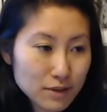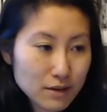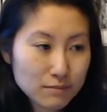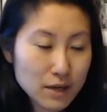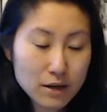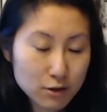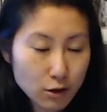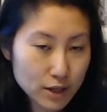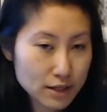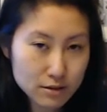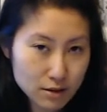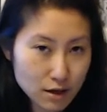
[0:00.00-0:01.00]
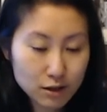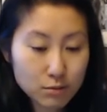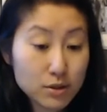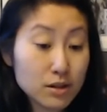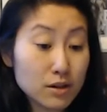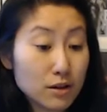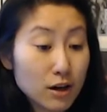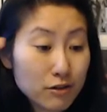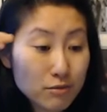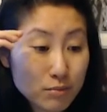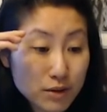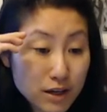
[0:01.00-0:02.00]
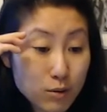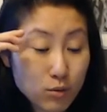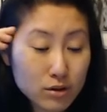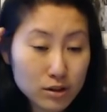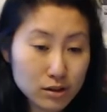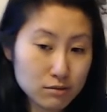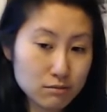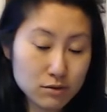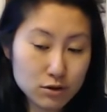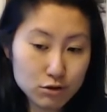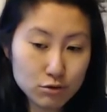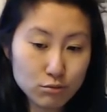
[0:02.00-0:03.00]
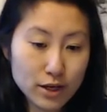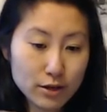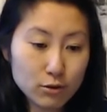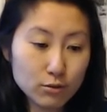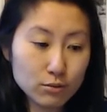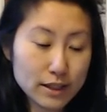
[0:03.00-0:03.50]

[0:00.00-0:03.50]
I know that's not going to be enough, but I want to do my own like